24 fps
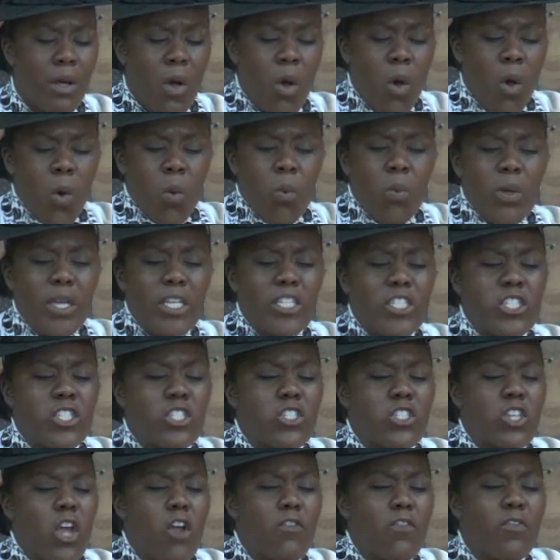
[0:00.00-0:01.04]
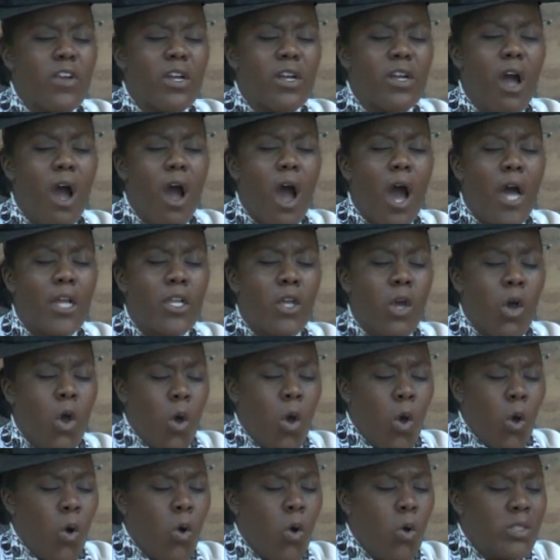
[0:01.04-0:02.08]
We serve a God
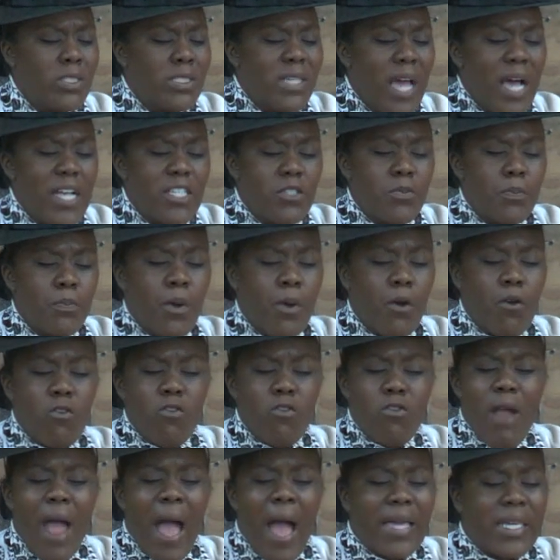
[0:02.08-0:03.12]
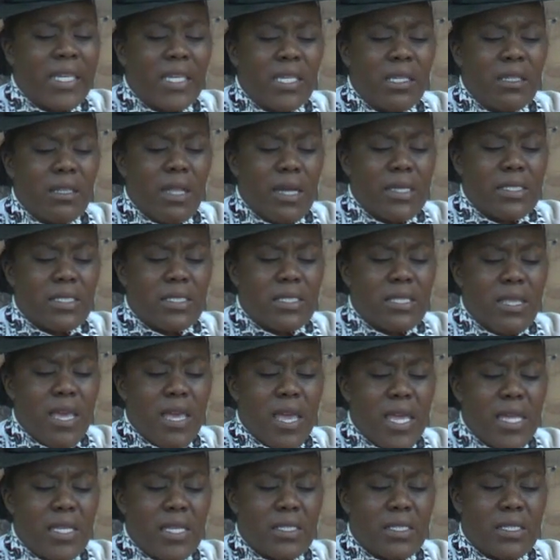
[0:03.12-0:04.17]
who does miraculous
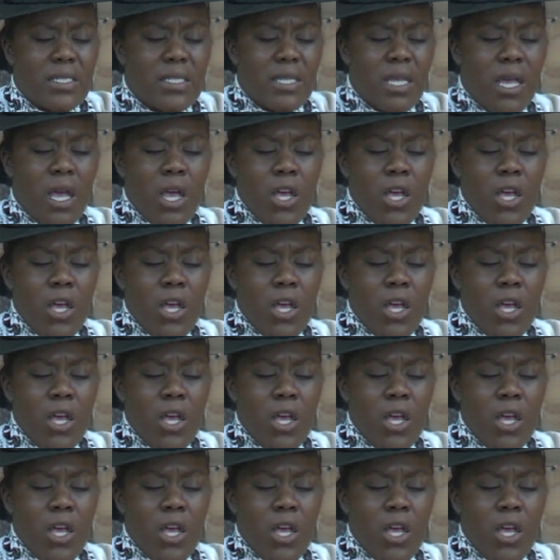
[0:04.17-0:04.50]
things.